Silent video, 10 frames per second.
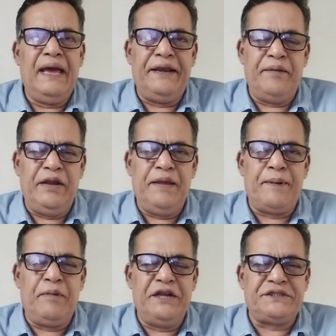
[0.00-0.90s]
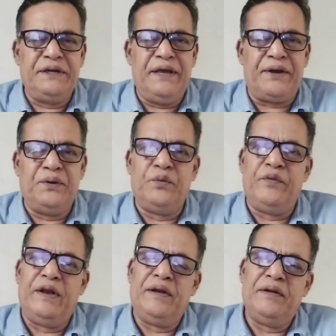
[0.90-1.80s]
and Emily published her
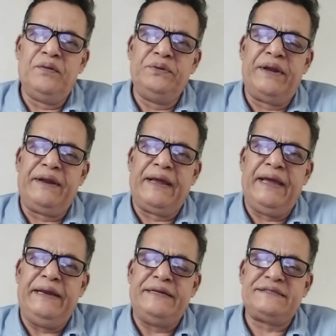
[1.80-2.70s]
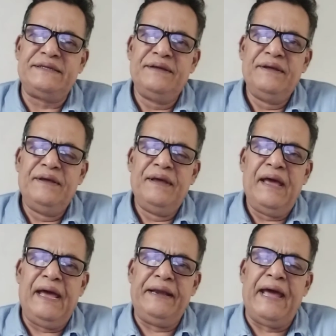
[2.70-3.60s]
novel Wuthering Heights,
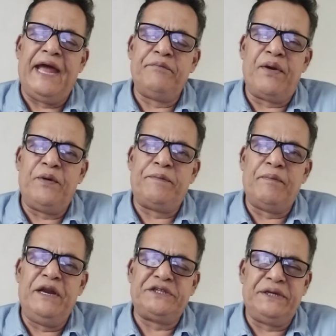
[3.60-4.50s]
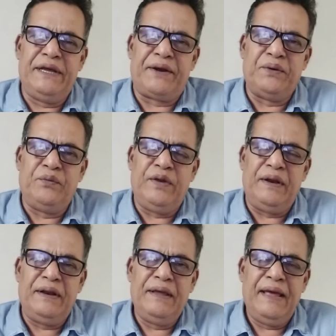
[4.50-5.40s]
and Anne Brown published her
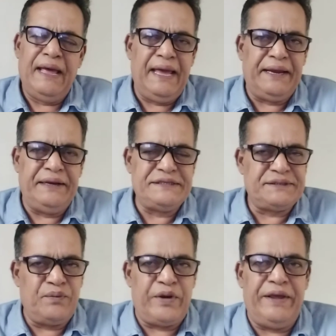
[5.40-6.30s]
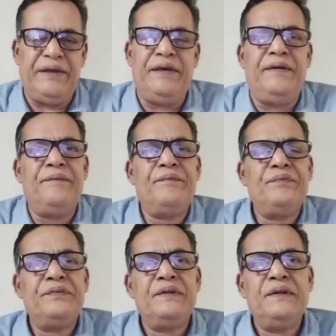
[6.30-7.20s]
novel Agnes Grey.
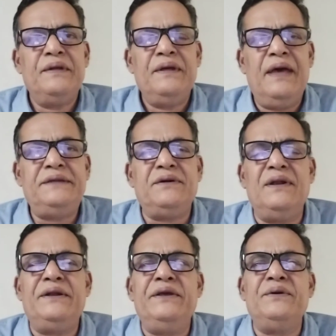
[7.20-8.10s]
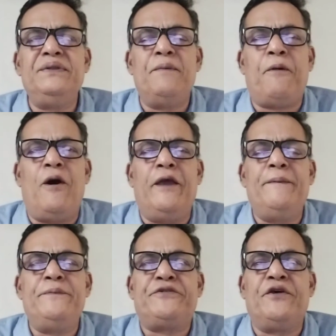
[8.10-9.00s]
I told you the
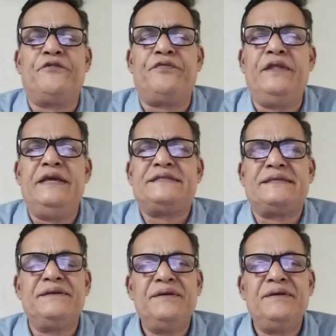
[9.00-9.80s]
poems of these